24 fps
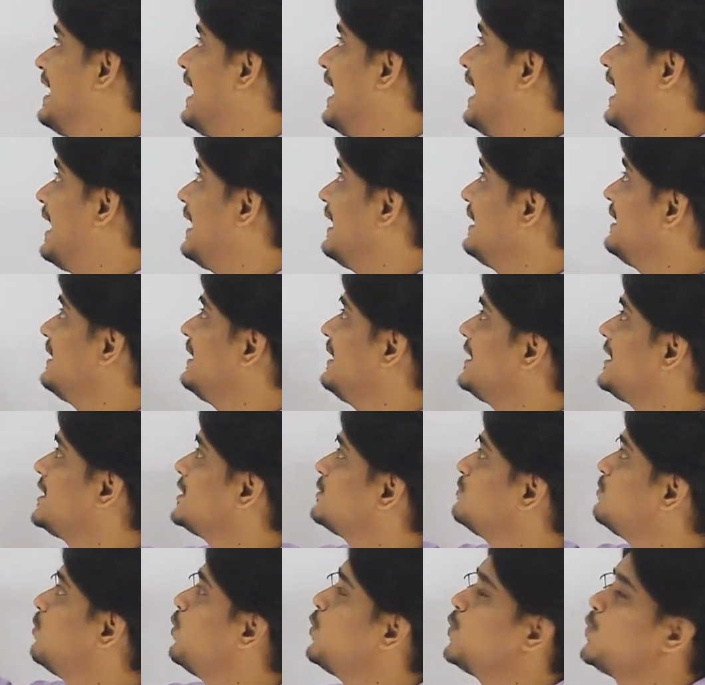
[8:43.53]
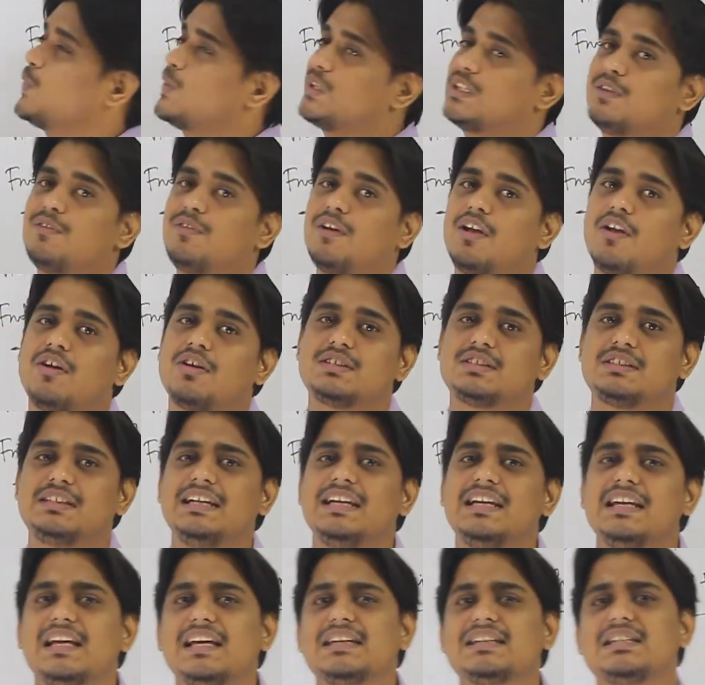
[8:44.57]
and it is moving with a velocity
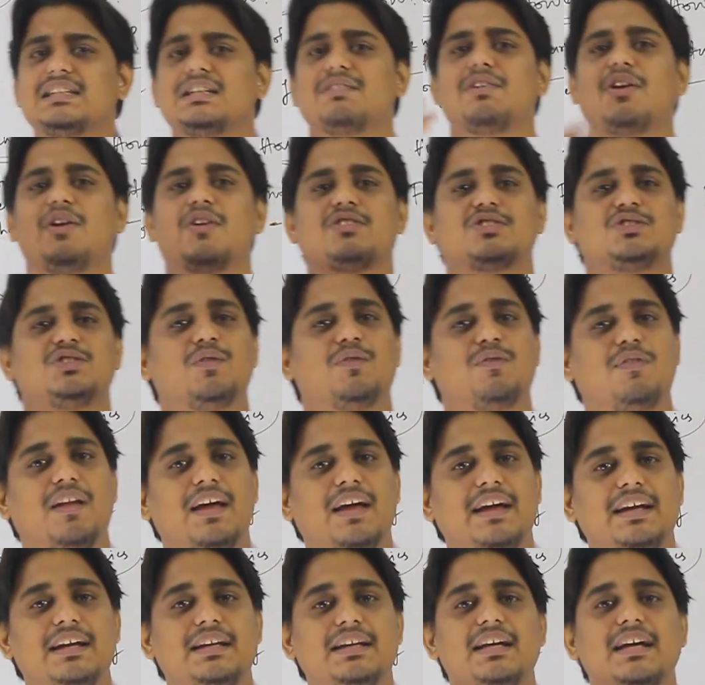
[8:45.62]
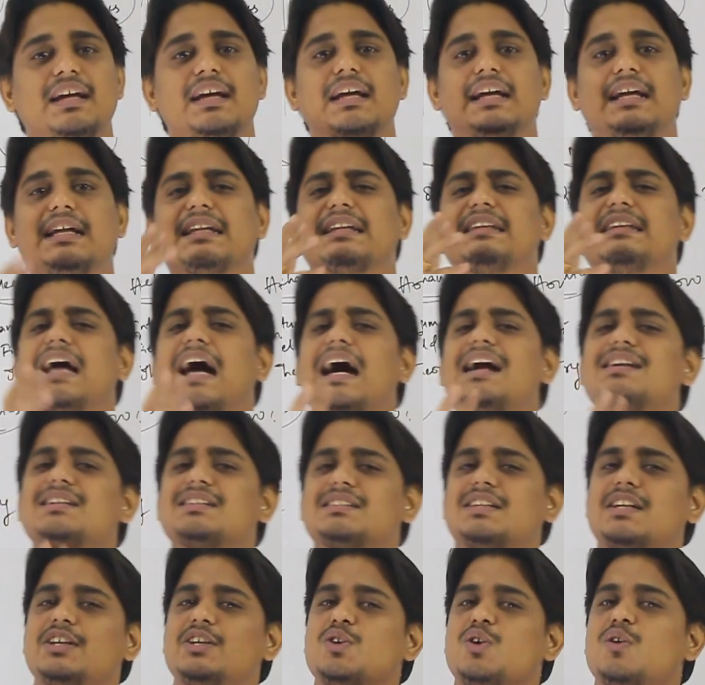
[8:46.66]
less than the velocity of light, that
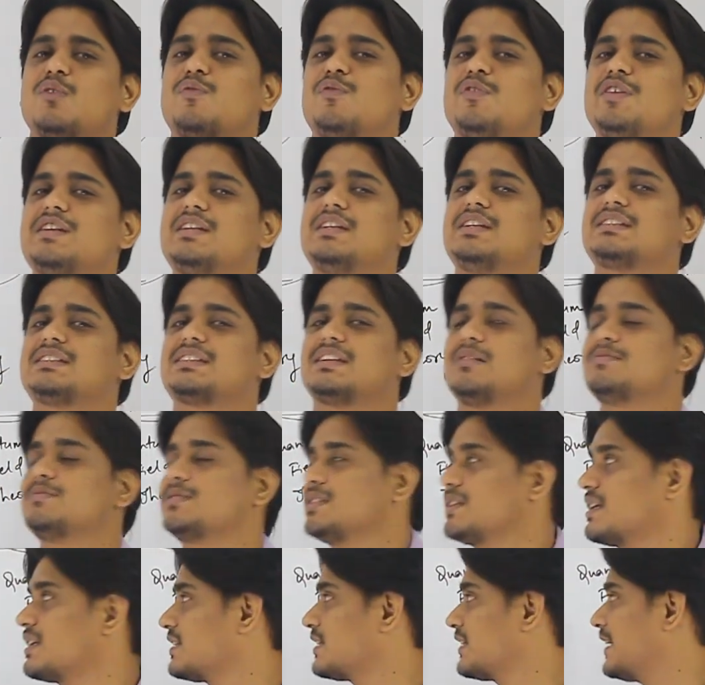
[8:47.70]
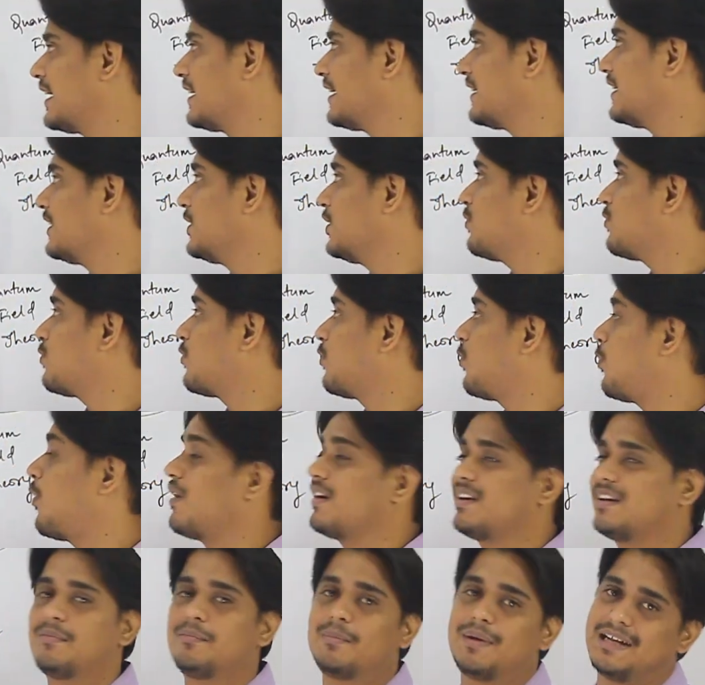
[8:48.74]
study of physics comes under the category of
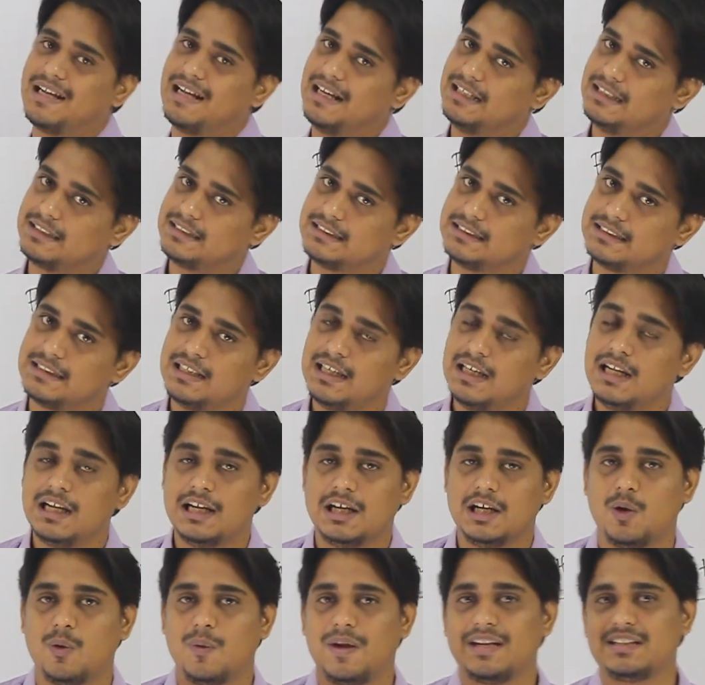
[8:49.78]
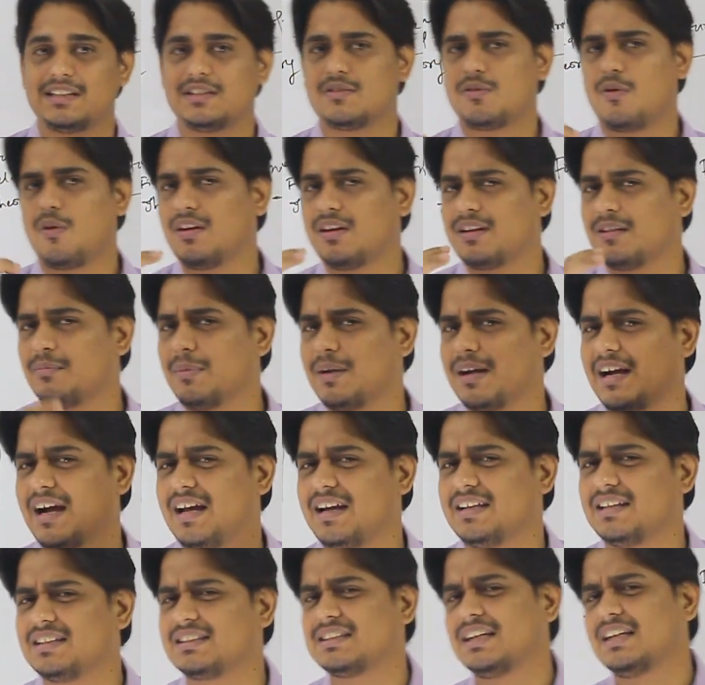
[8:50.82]
quantum mechanics. Now when I say quantum
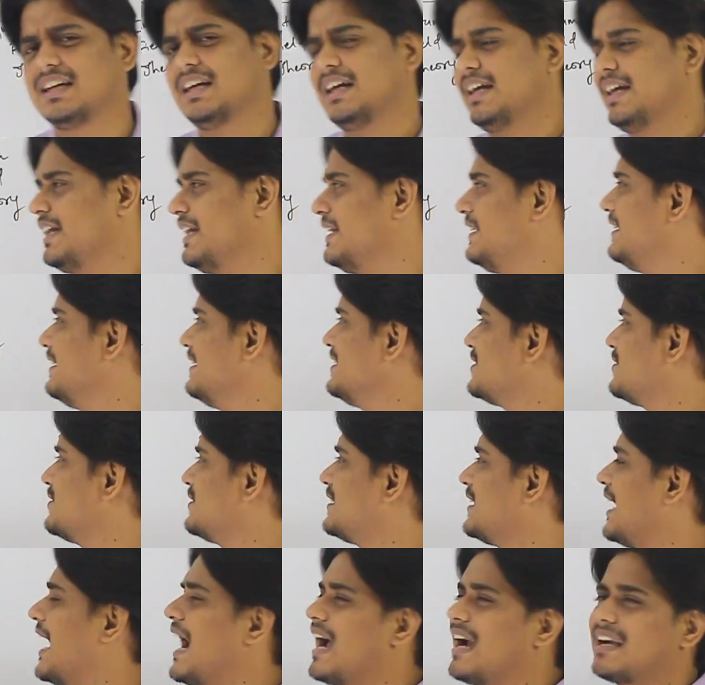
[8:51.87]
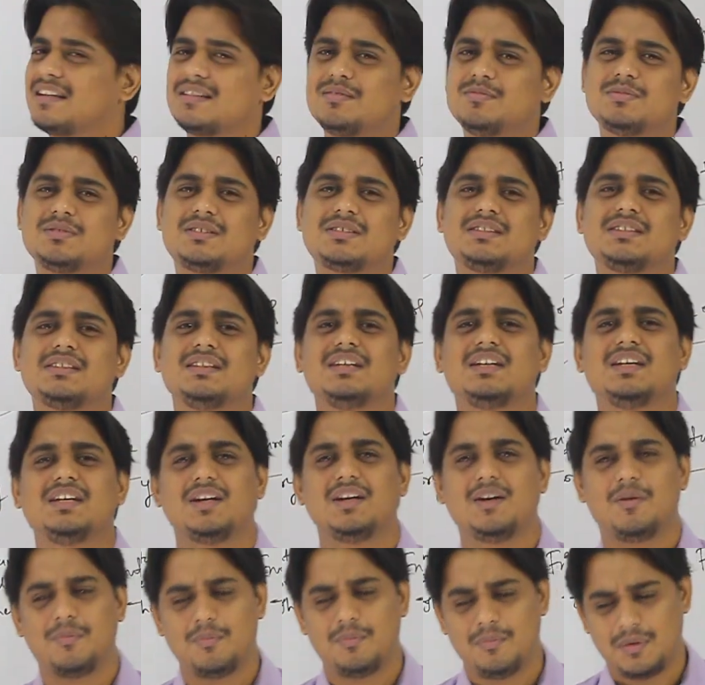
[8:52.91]
mechanics, it deals with atoms,
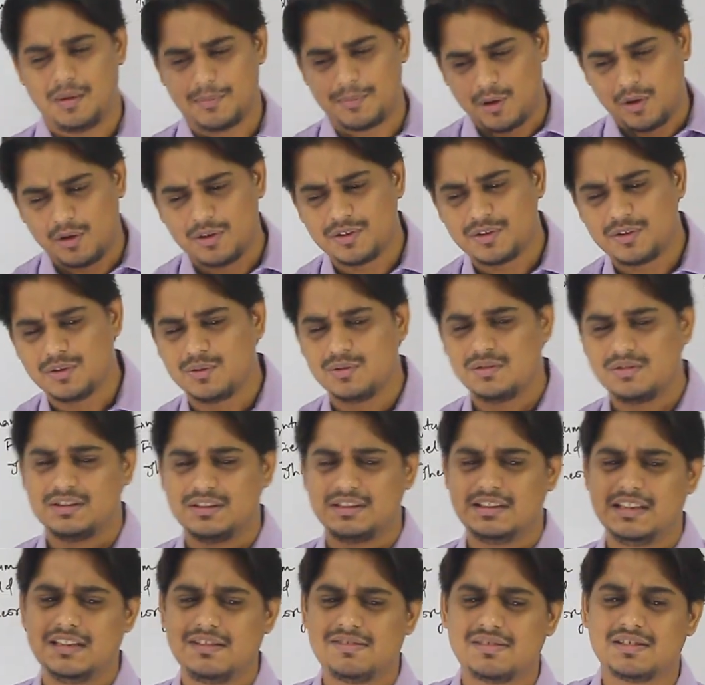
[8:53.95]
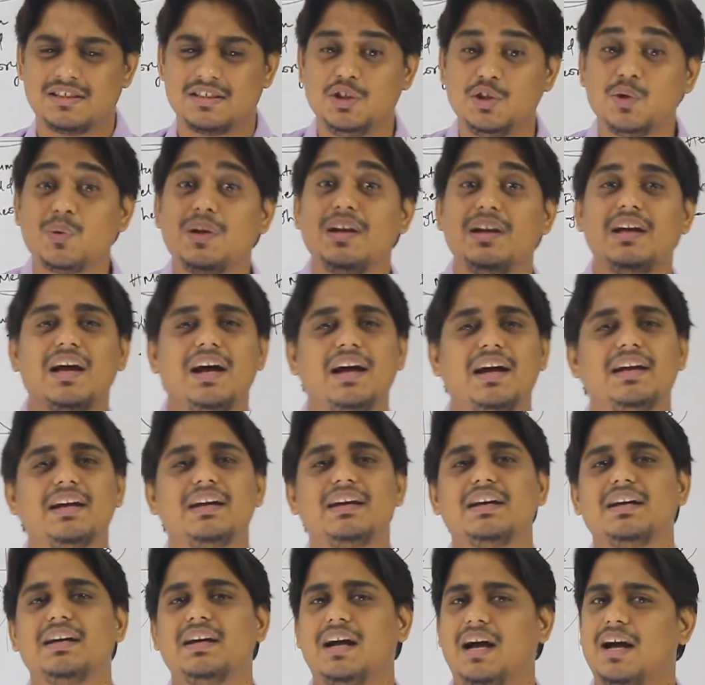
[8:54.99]
molecules, it deals with nuclei
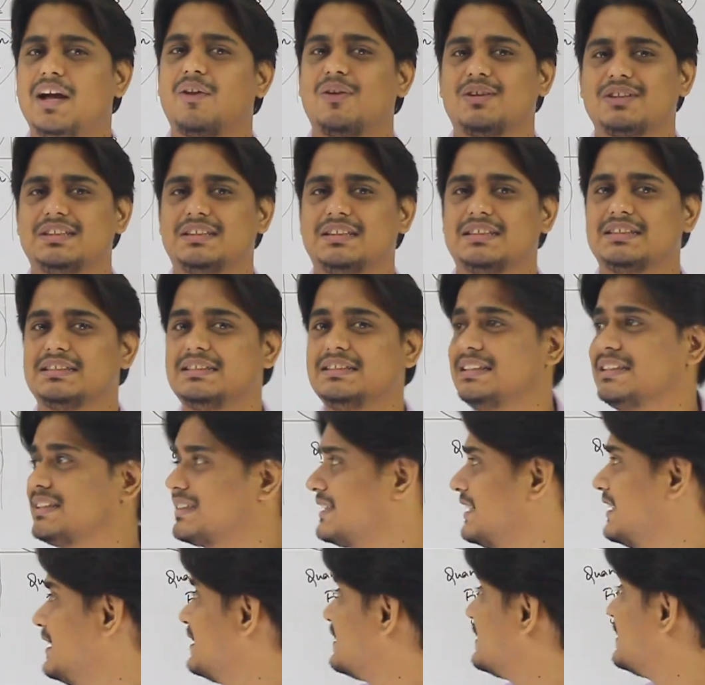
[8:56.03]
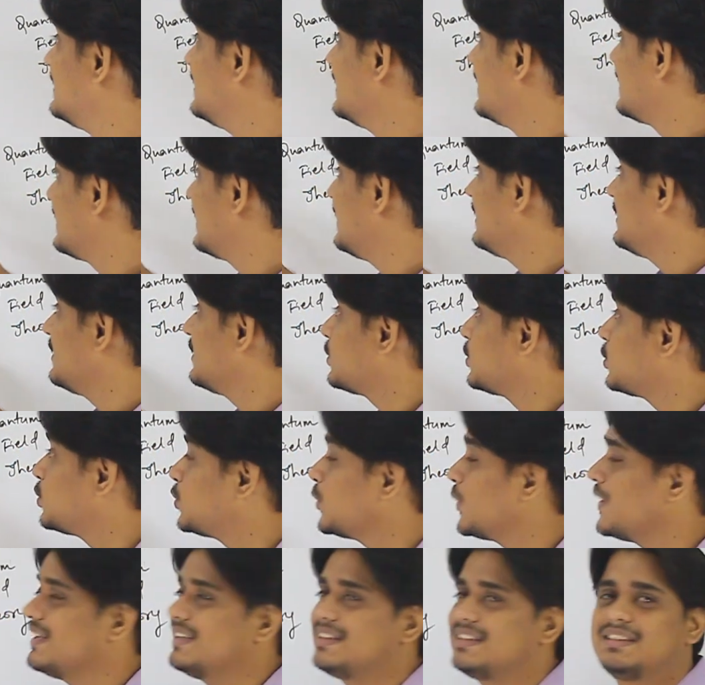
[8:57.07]
and all these things. This thing is there in
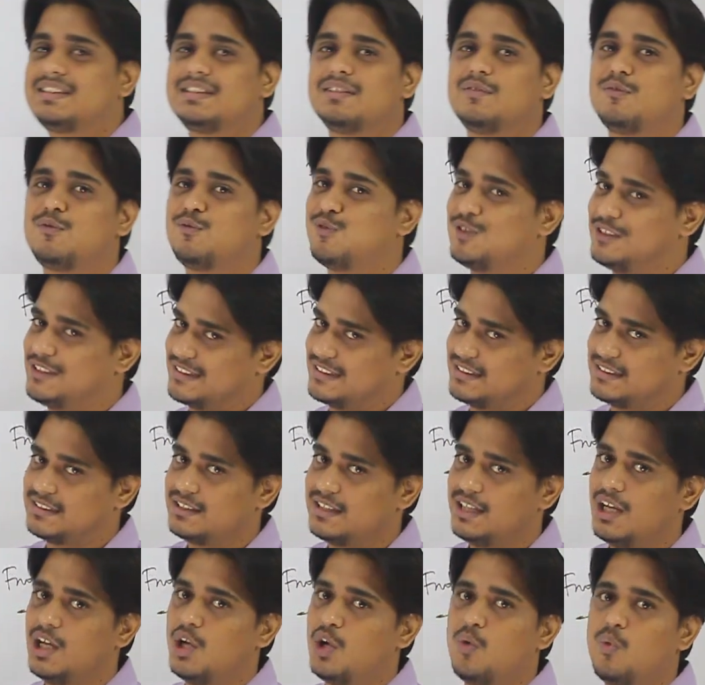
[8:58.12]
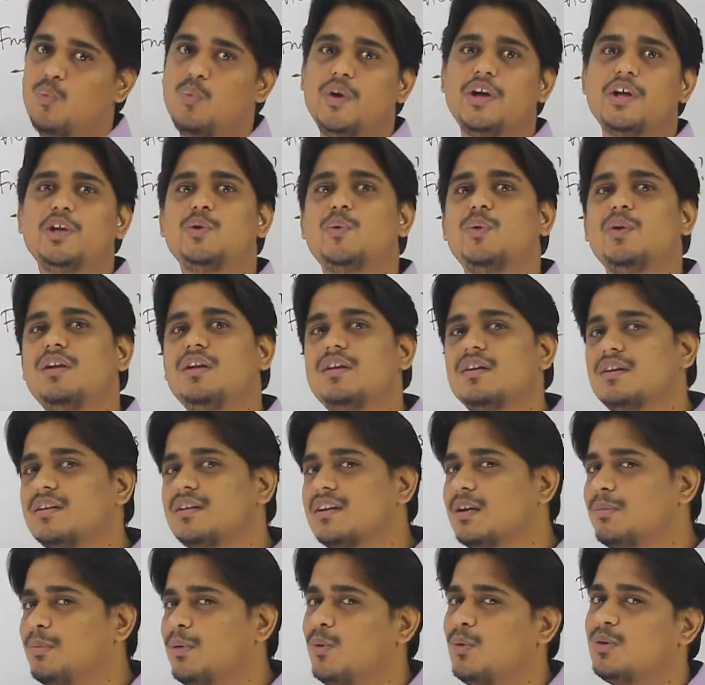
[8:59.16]
12th physics, where you will
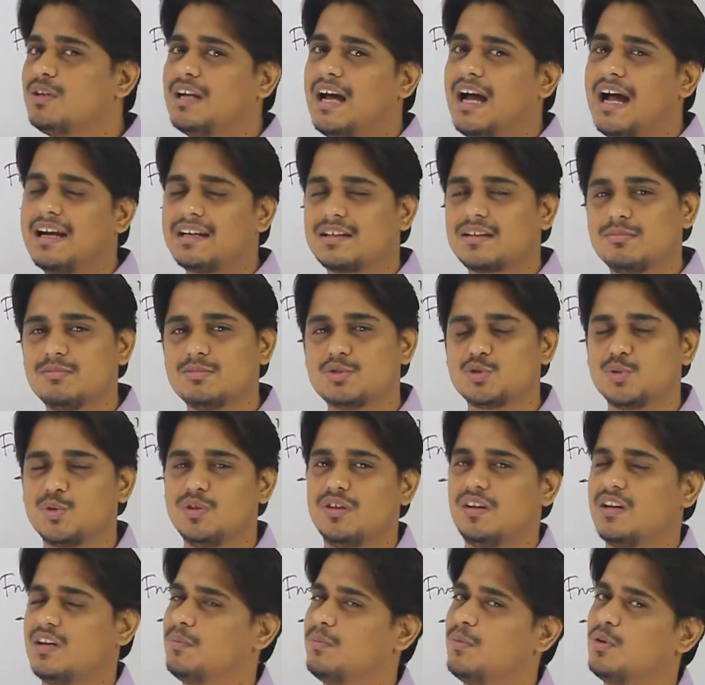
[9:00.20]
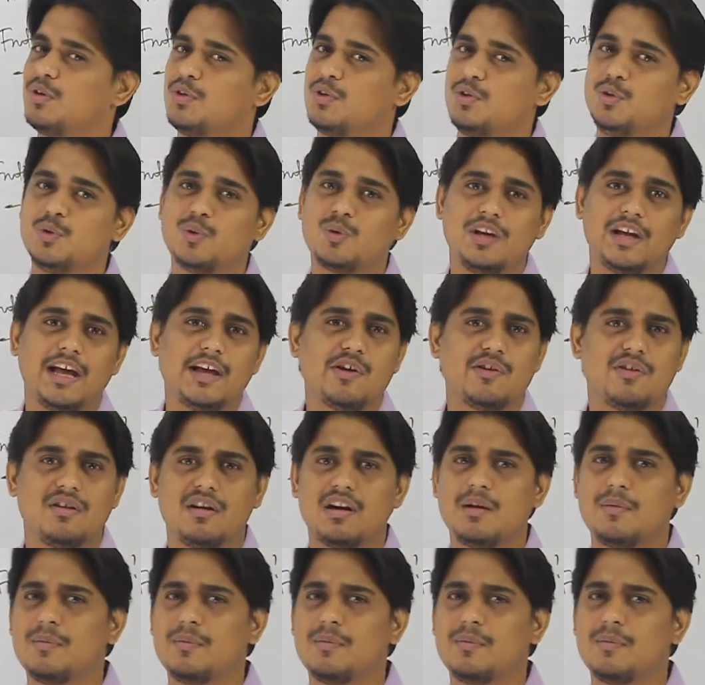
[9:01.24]
learn about atoms, you will learn about nuclei, you will learn